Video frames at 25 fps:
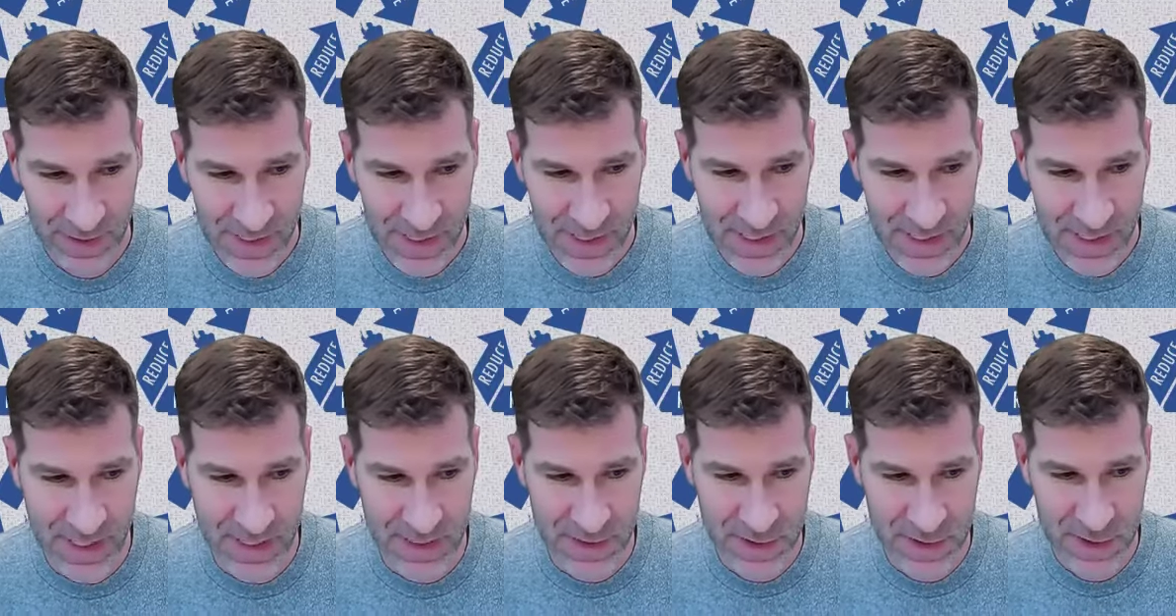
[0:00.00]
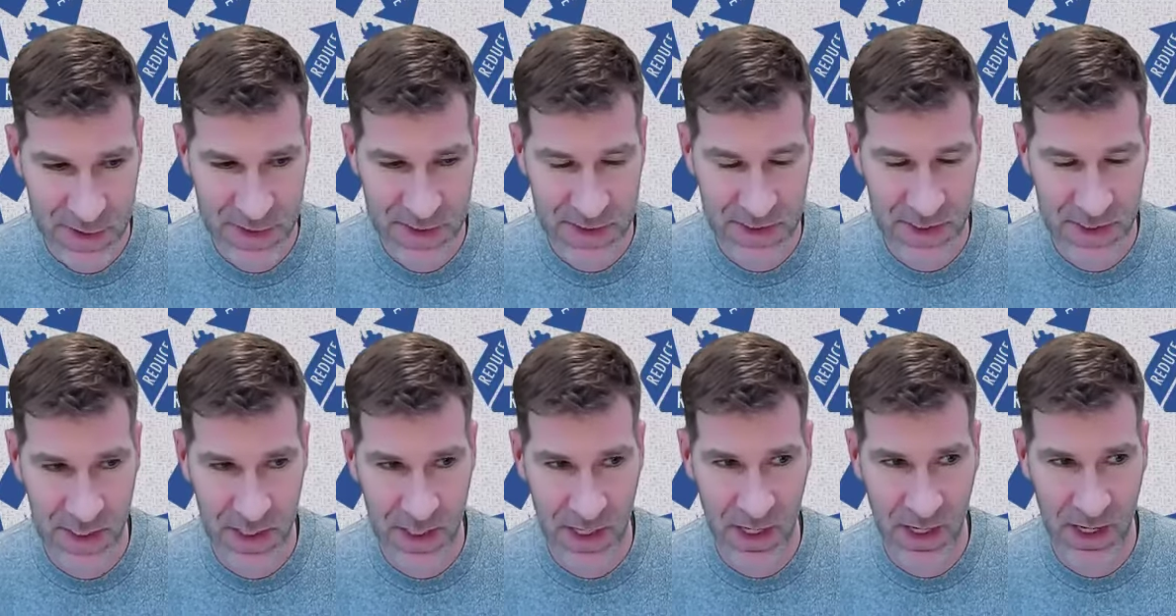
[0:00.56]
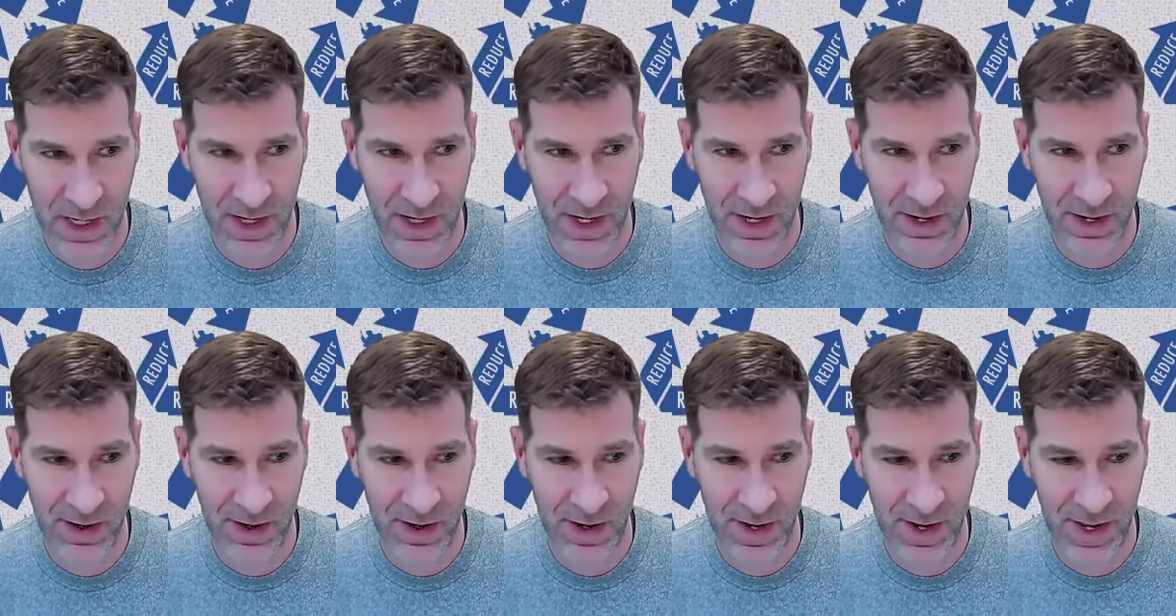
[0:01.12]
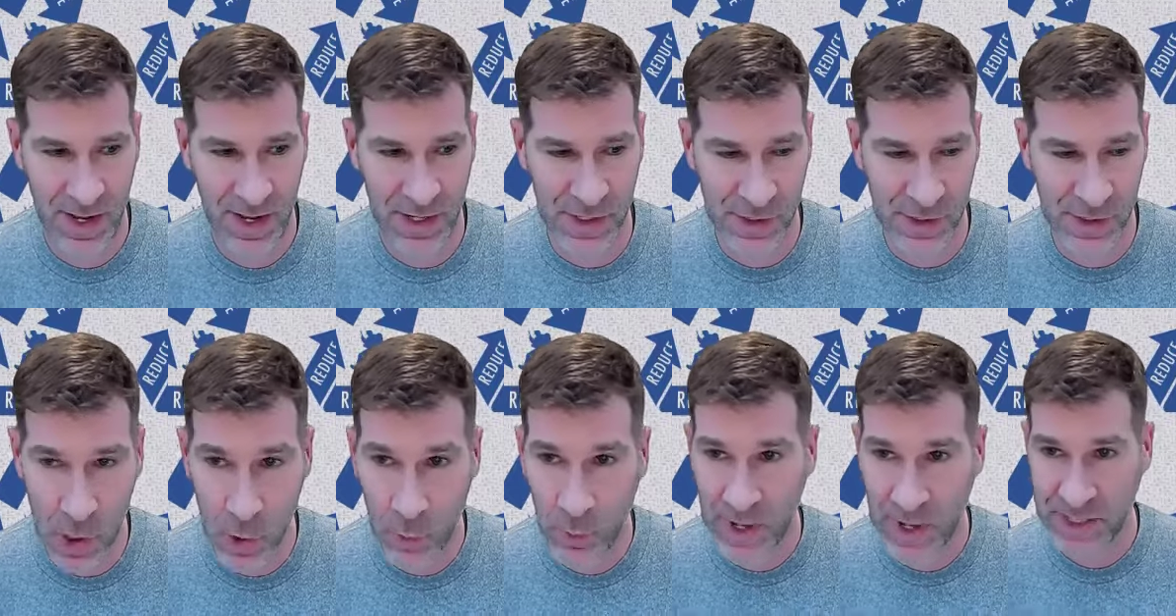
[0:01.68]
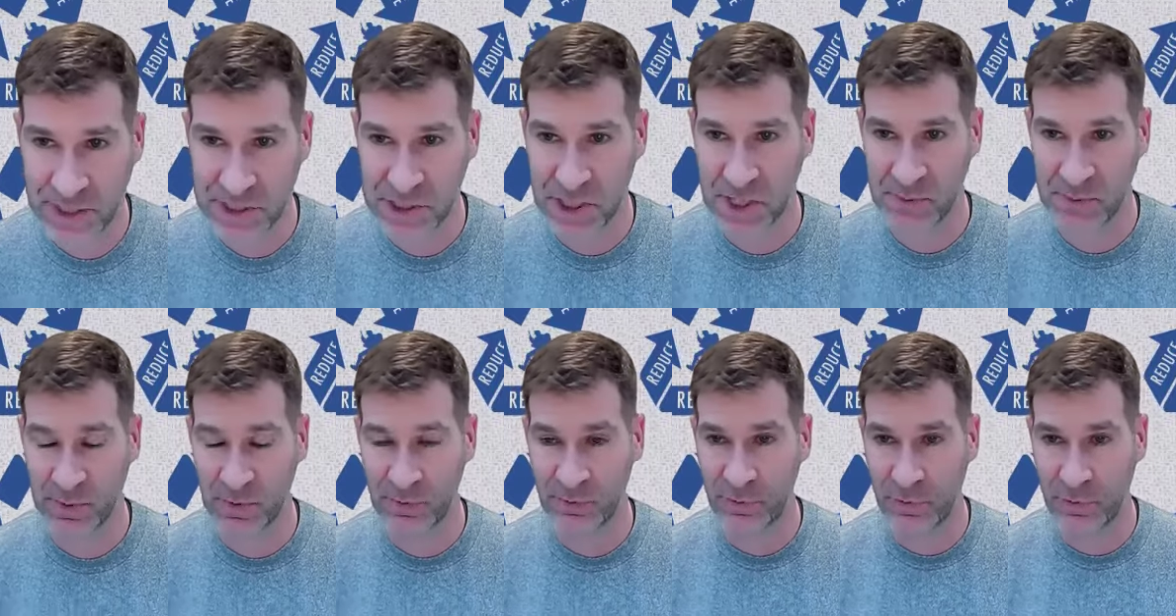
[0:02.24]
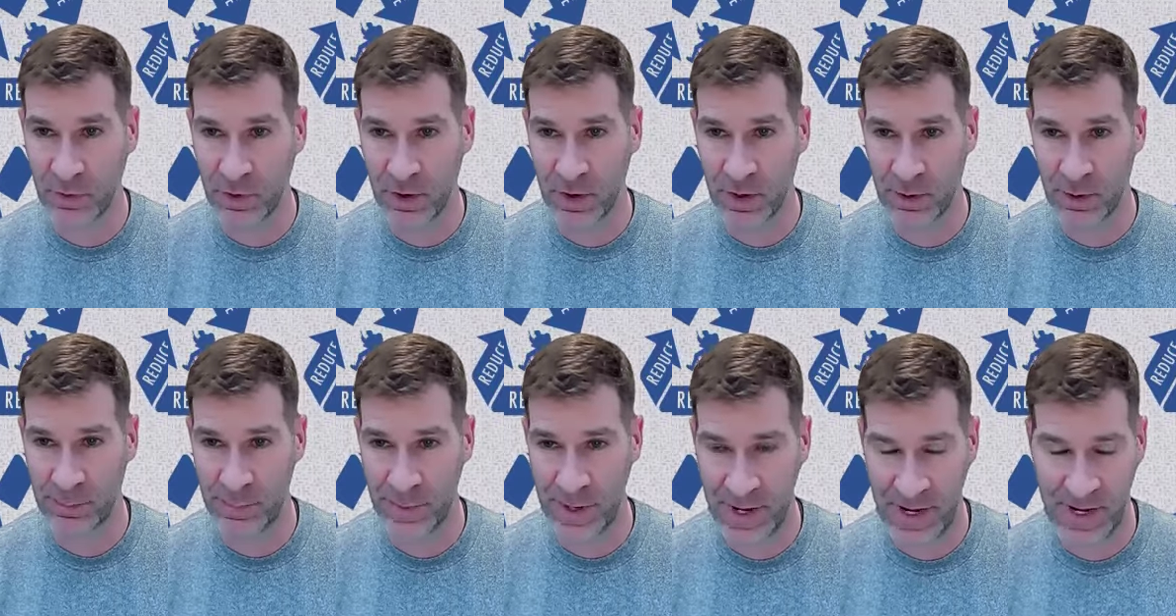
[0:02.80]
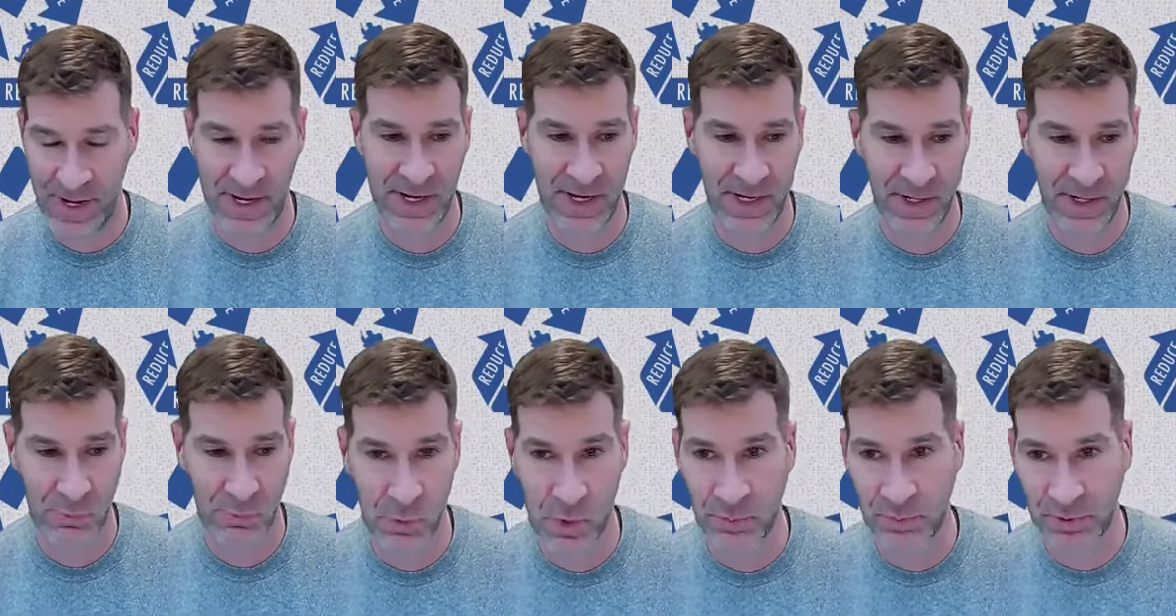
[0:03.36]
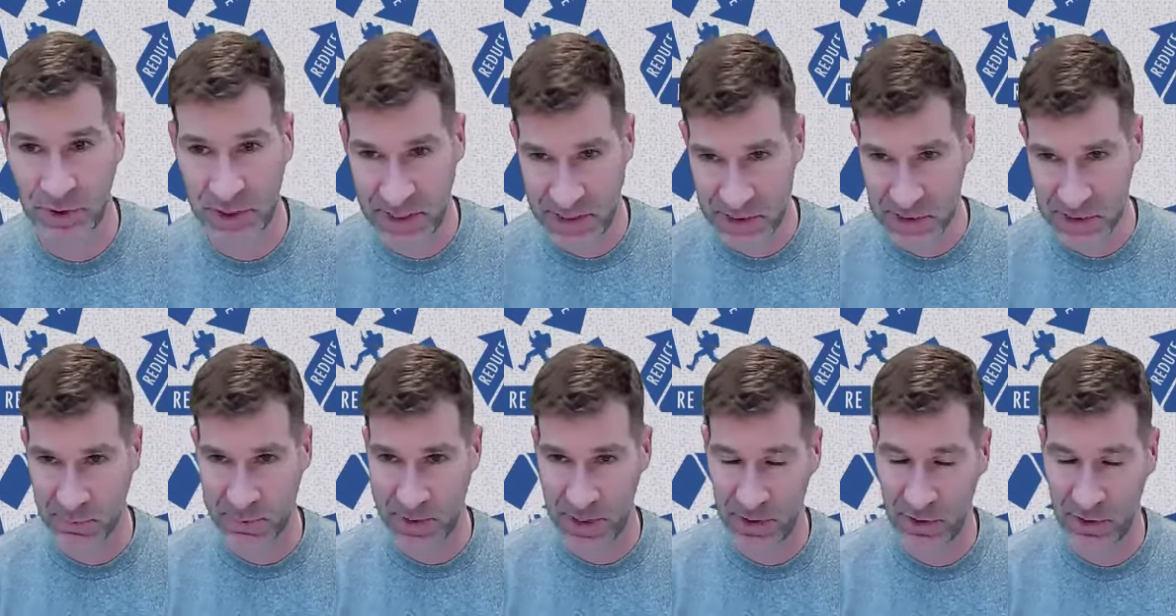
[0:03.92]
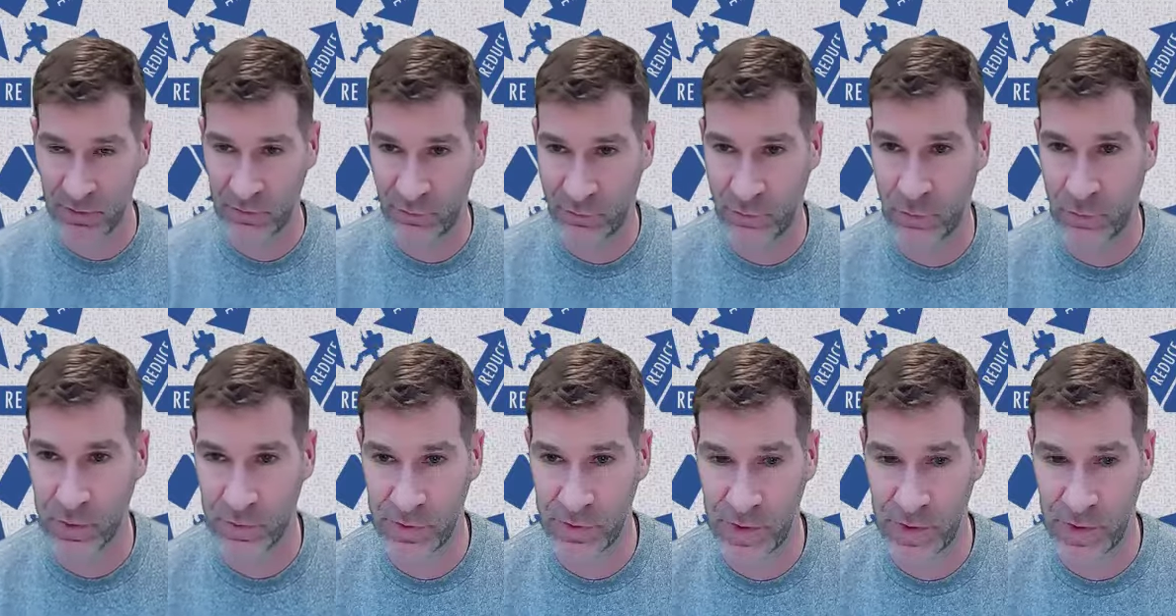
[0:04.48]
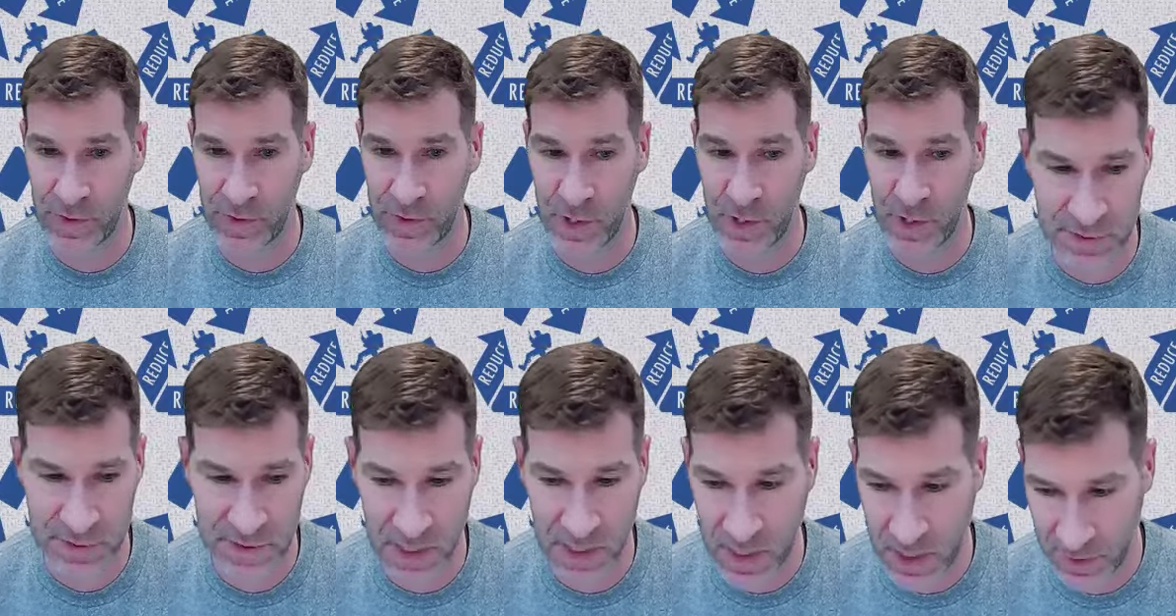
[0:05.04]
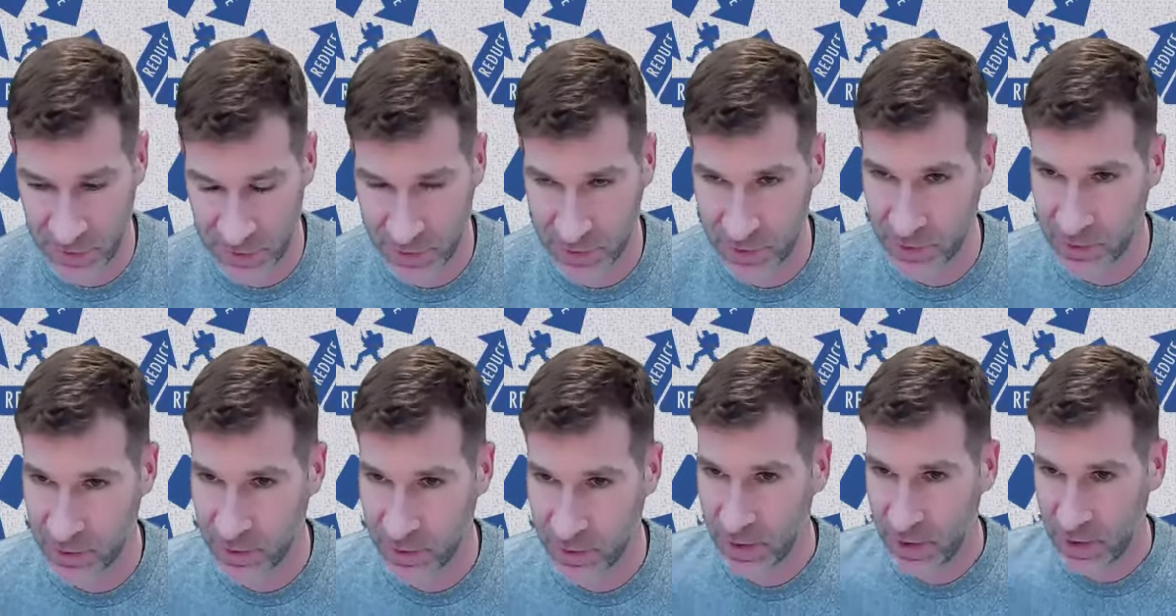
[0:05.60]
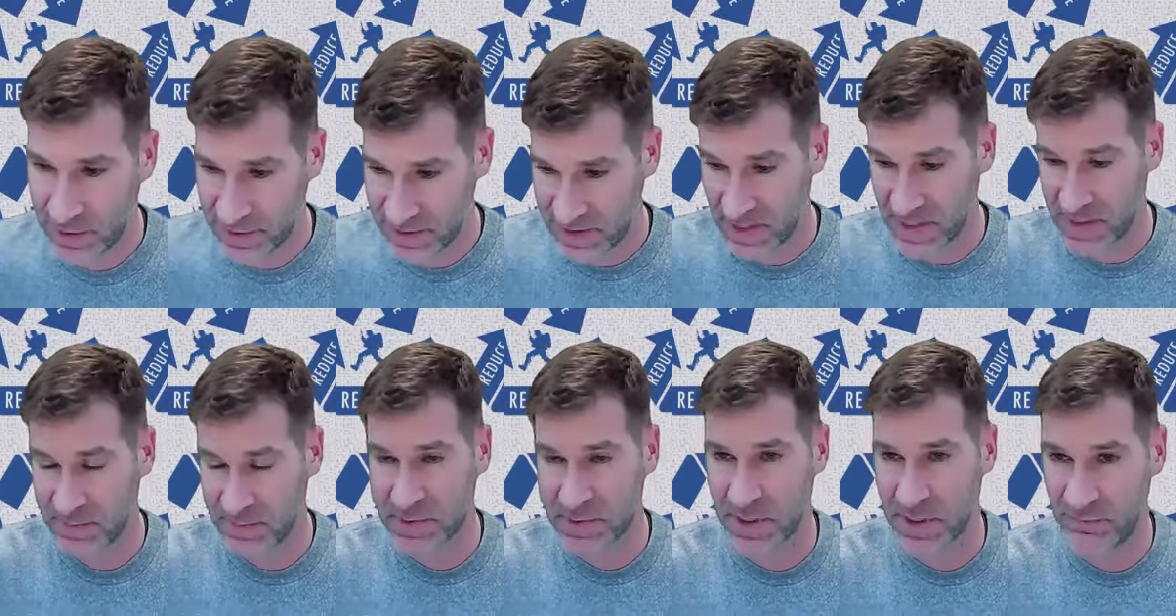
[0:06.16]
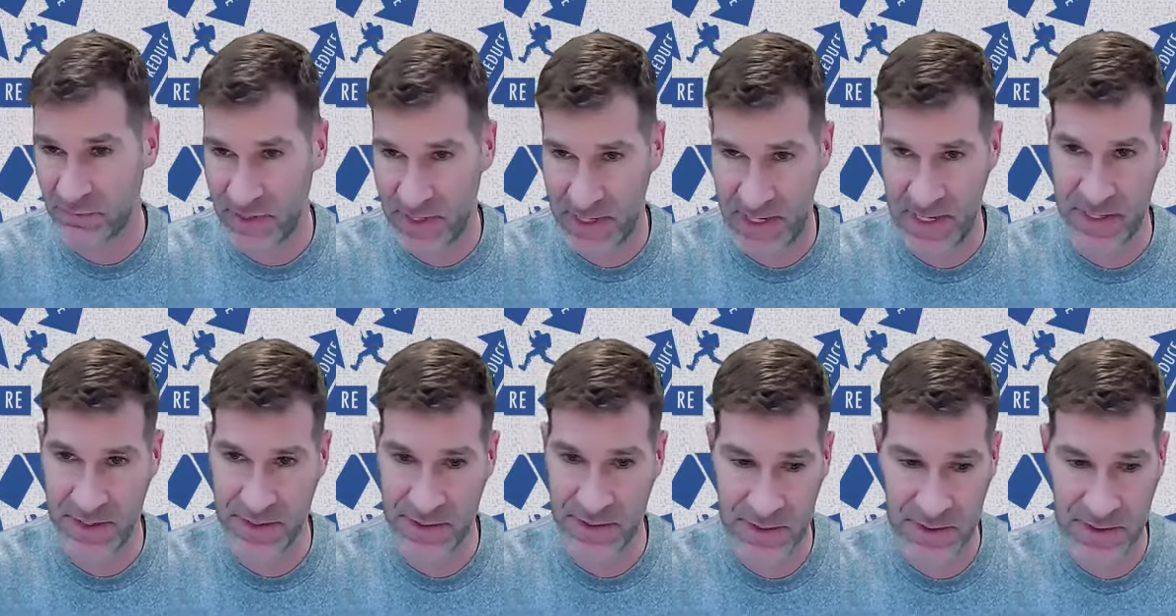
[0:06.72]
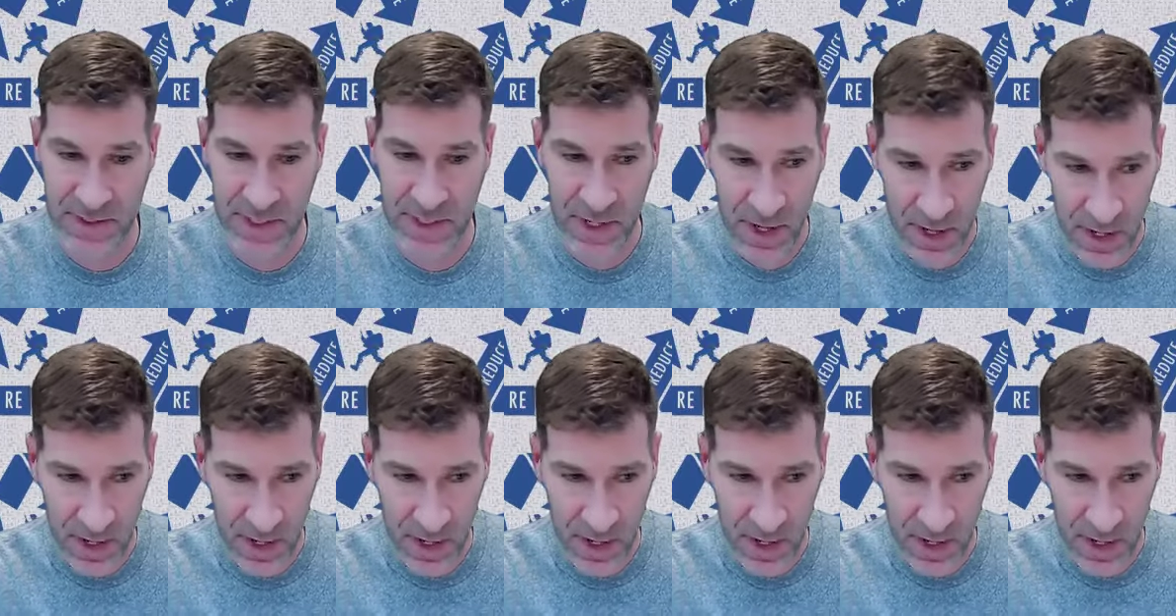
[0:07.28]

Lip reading: It's in no way, shape, or form a replacement for those other types of ints.